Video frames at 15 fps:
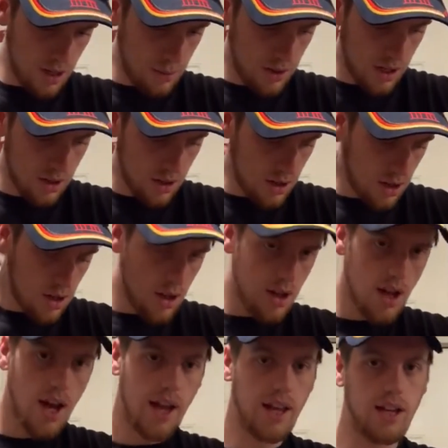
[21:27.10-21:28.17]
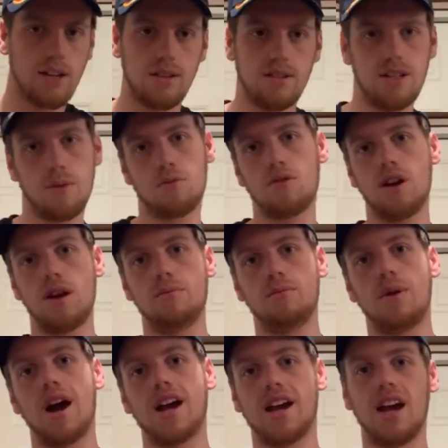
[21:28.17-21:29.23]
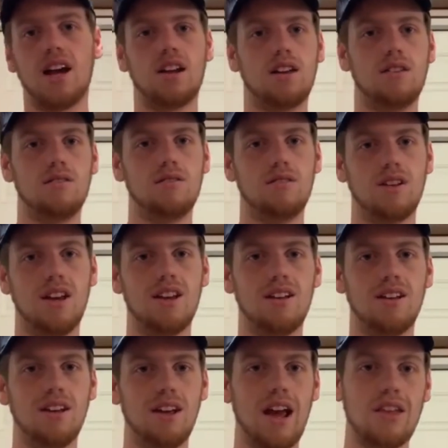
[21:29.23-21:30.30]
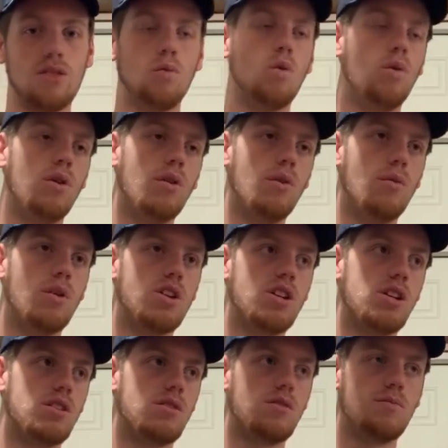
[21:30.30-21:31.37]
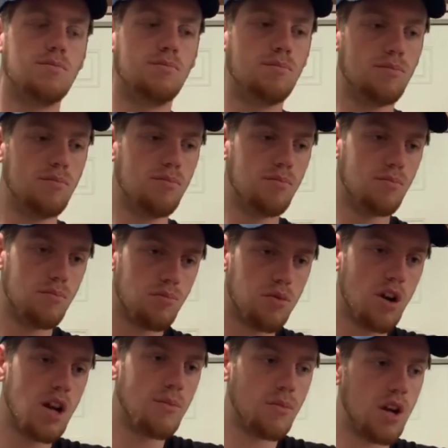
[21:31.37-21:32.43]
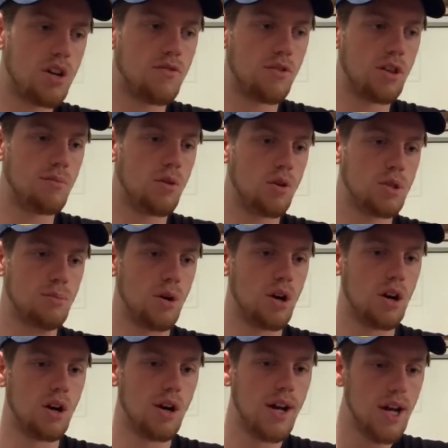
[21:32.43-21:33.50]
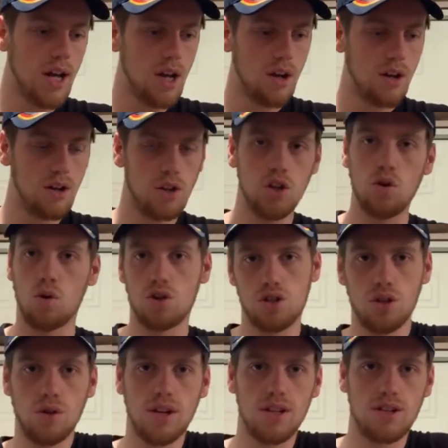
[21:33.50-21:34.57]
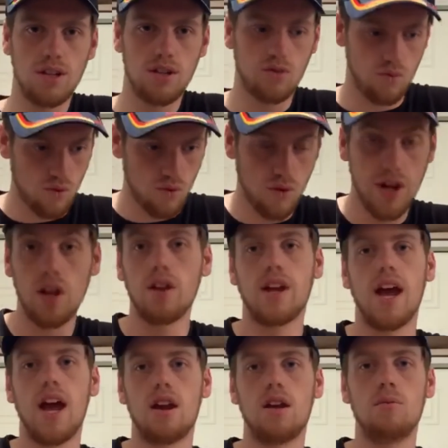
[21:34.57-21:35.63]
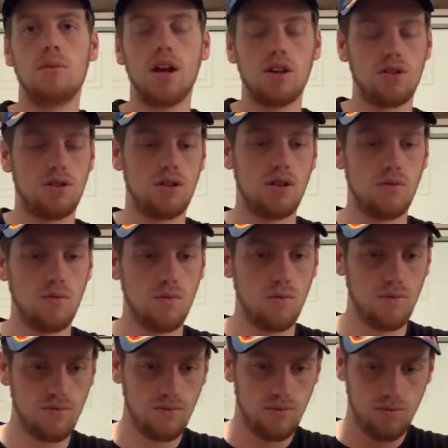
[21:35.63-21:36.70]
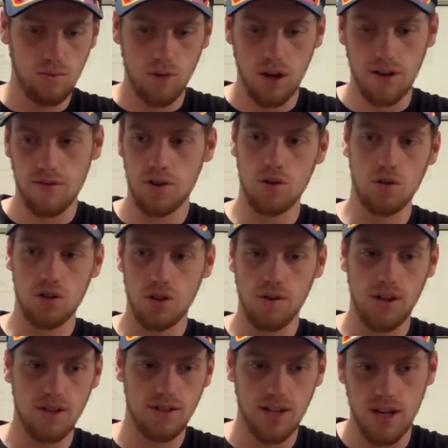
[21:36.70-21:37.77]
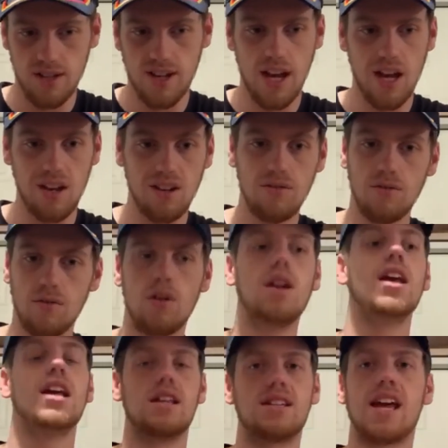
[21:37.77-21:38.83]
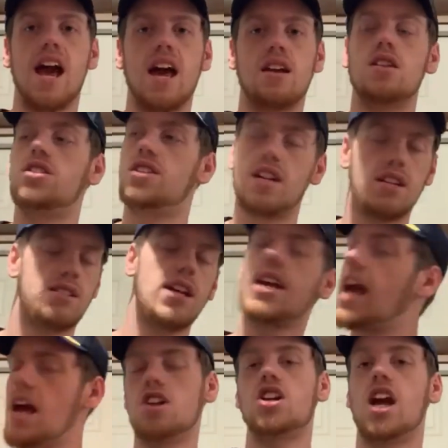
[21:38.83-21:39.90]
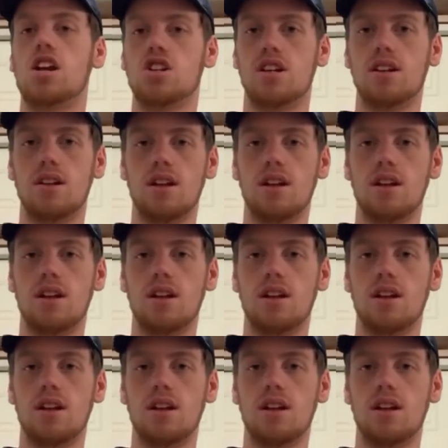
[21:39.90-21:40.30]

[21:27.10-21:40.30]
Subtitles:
I mean, I like to separate my canon, and which is pretty much, for the most part, George Lucas's real canon, because whatever George Lucas says canon is canon. Disney can't change it.